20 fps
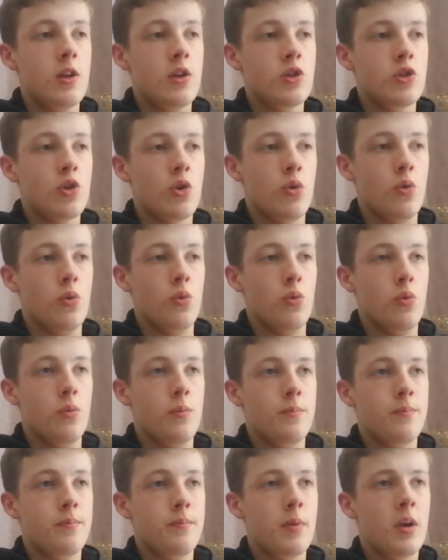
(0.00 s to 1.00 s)
So,
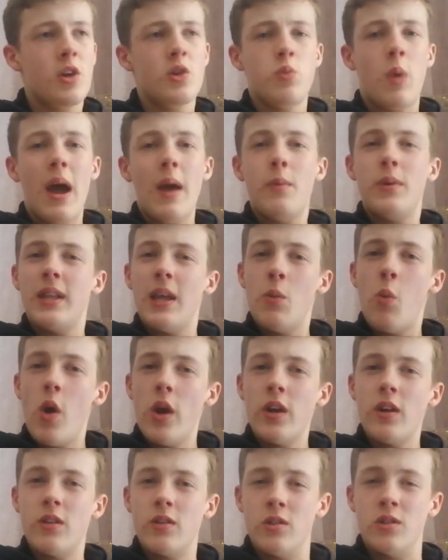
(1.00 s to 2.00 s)
because why would they
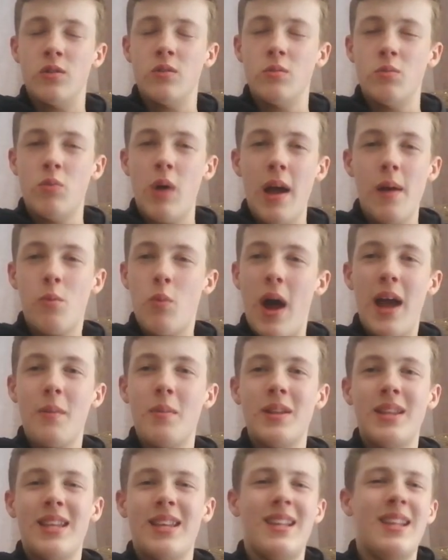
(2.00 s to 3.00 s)
want us? Why
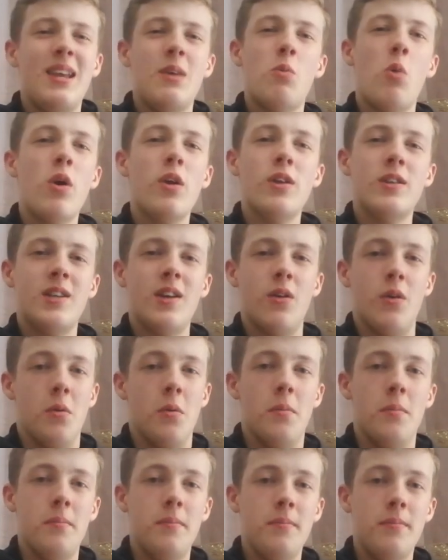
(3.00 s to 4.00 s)
would the elite want us here?
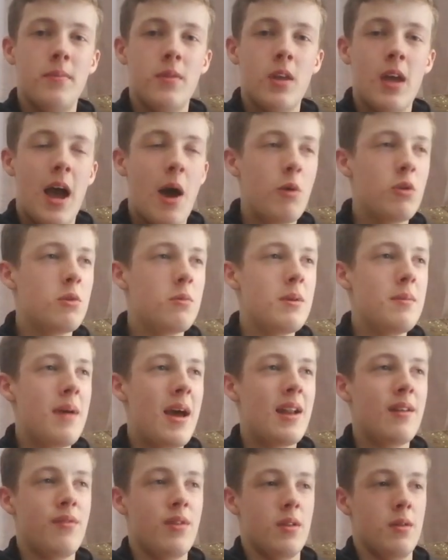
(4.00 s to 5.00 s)
How do we
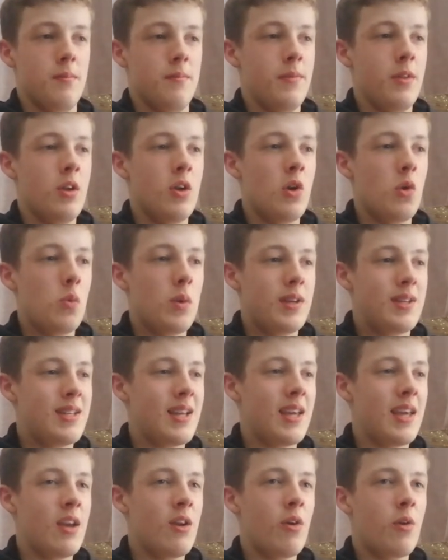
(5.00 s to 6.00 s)
benefit them? We
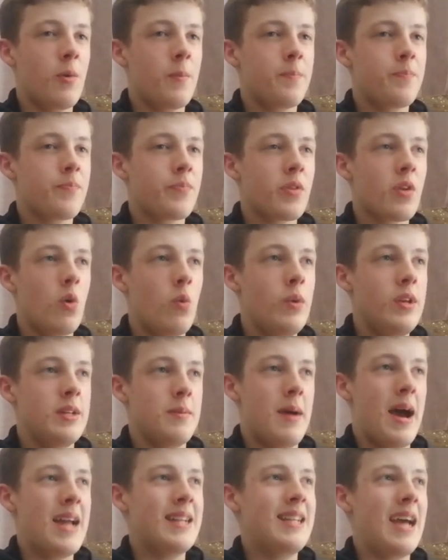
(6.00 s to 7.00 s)
sit here, we
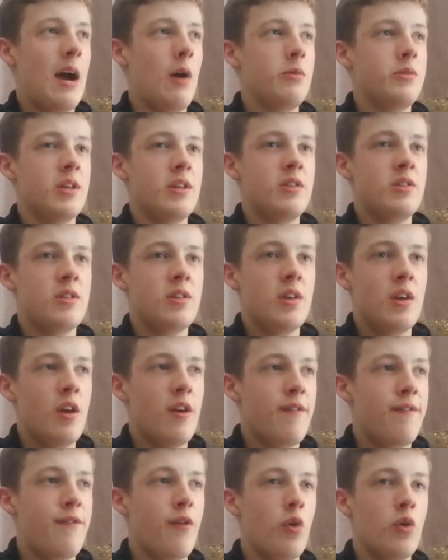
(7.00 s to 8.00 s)
demand houses,
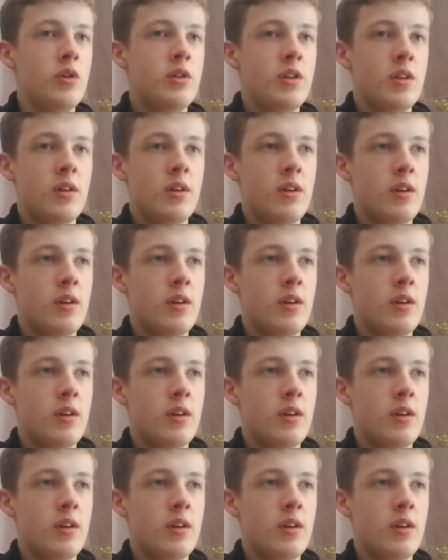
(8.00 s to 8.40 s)
food,